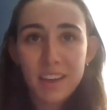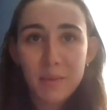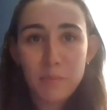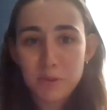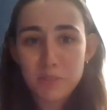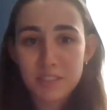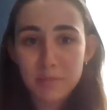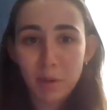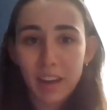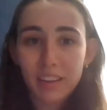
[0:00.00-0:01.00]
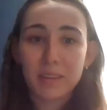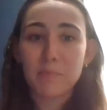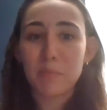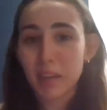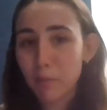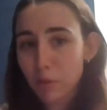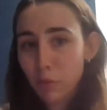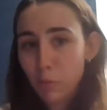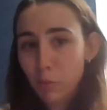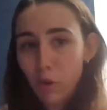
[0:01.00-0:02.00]
boosted by like being able to
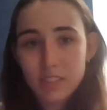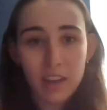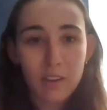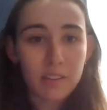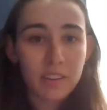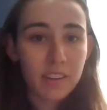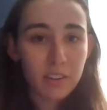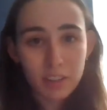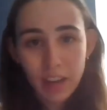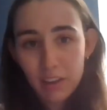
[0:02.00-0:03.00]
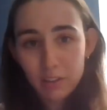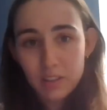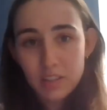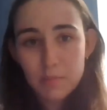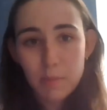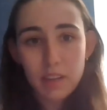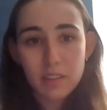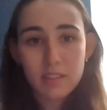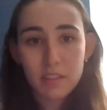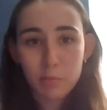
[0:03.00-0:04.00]
walk down in our gallery
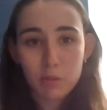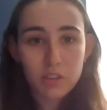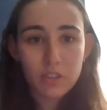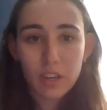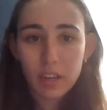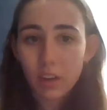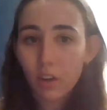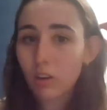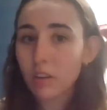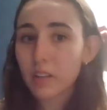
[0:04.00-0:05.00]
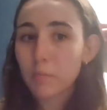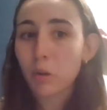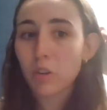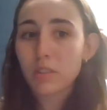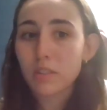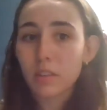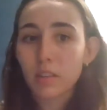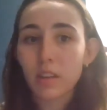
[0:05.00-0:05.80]
space and appreciate art in person,